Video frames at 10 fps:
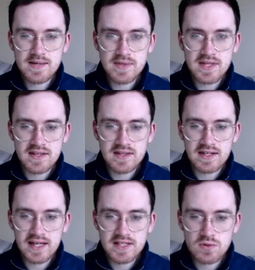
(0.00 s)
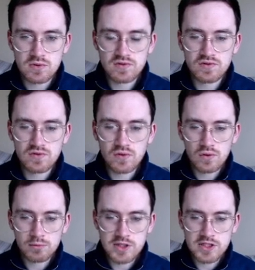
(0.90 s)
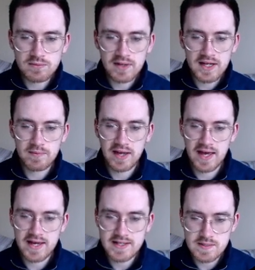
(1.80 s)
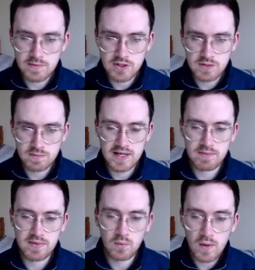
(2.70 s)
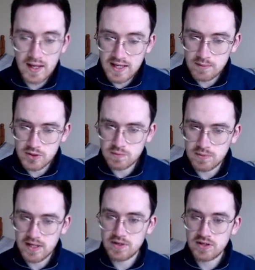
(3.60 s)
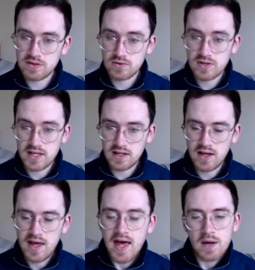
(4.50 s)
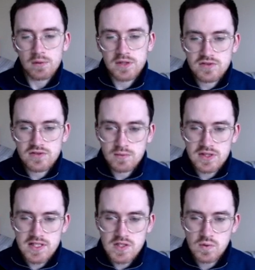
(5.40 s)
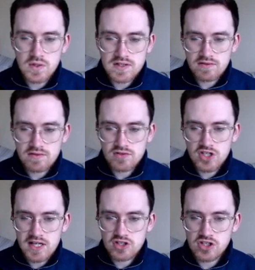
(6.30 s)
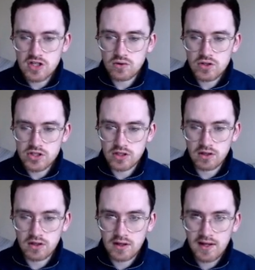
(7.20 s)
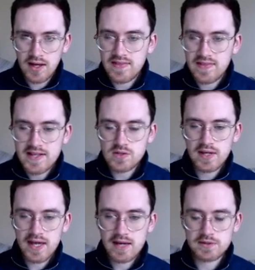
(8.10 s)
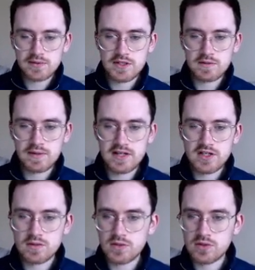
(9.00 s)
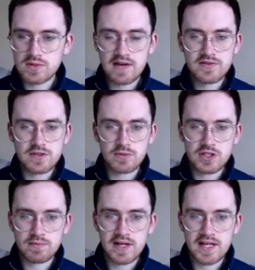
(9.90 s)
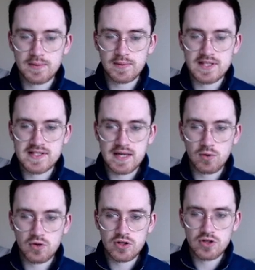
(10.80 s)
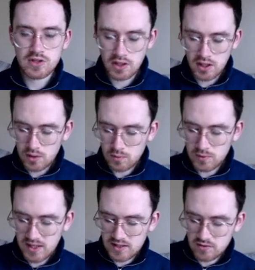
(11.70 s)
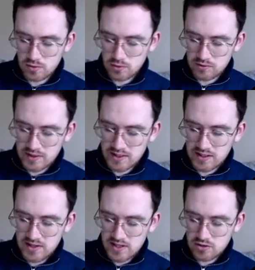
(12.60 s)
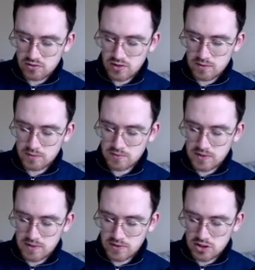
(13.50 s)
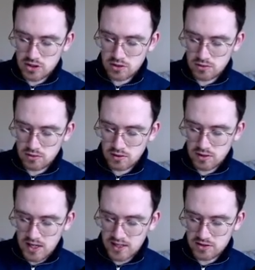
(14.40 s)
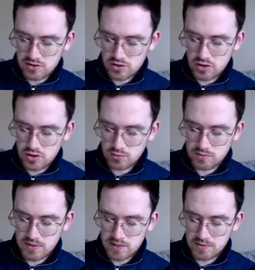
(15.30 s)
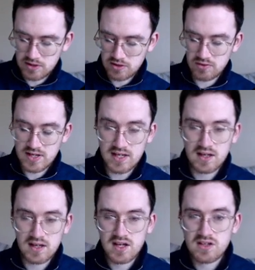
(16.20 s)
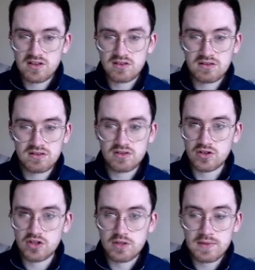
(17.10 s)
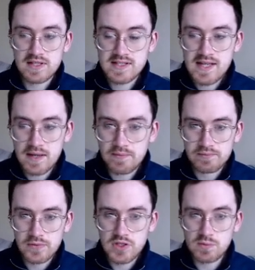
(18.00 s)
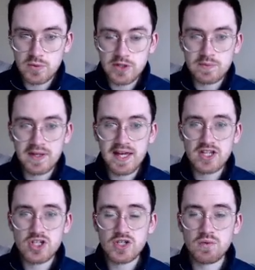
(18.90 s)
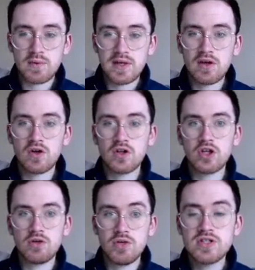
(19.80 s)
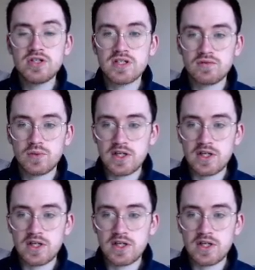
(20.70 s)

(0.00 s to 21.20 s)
thing in the next one, 4 multiplied by x multiplied by y multiplied by 3. What they've done with this one is they've changed the order. And that's okay with multiplication. We don't have to multiply them in the same order. We kind of know already, if I do 3 multiplied by 2 and I do 2 multiplied by 3, they're going to be the same. Because multiplication is what we call commutative. We can